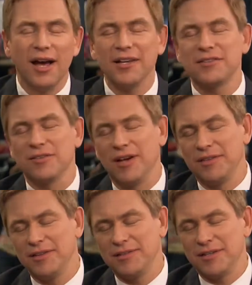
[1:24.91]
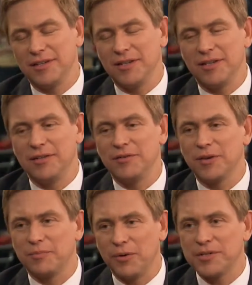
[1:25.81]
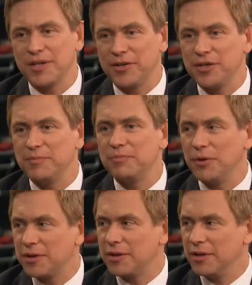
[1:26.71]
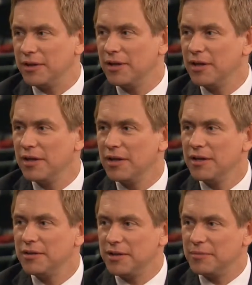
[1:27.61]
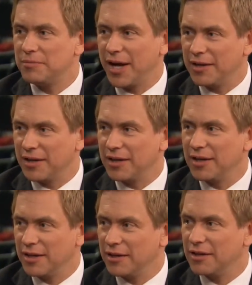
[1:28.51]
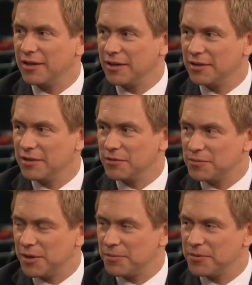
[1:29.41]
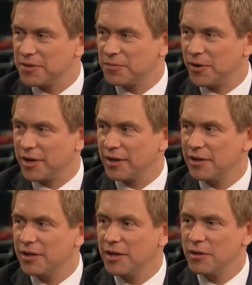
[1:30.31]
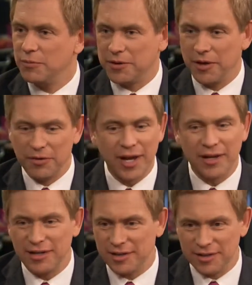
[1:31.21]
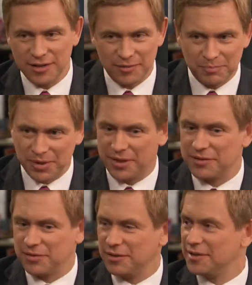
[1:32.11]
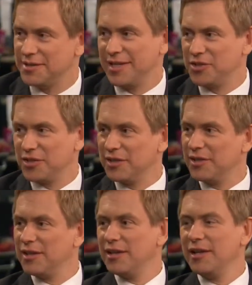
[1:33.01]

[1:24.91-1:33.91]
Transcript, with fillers: I saw this in, in, the New York Post. Actually, put the the painting in in the newspaper oh, this morning yeah. without any pixelization.